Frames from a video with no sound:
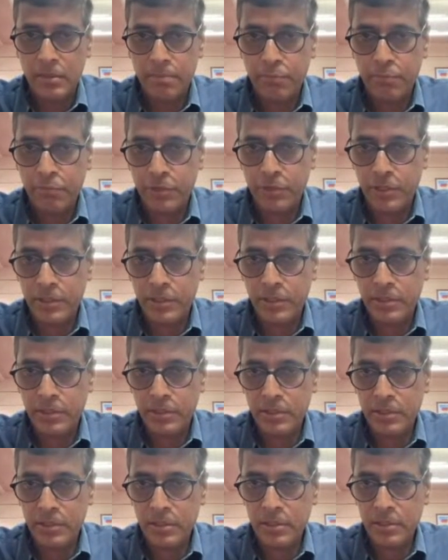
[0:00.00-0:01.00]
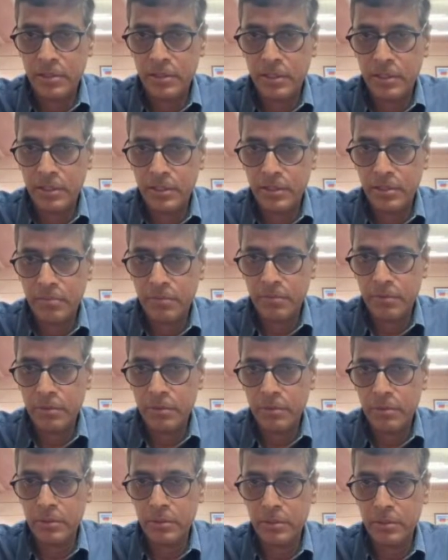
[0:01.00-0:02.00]
pointer in the laser
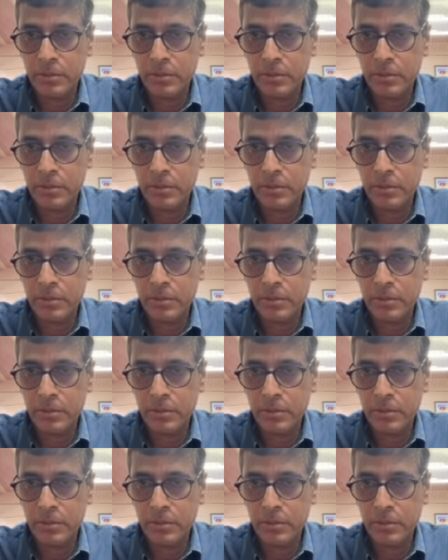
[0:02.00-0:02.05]
mode.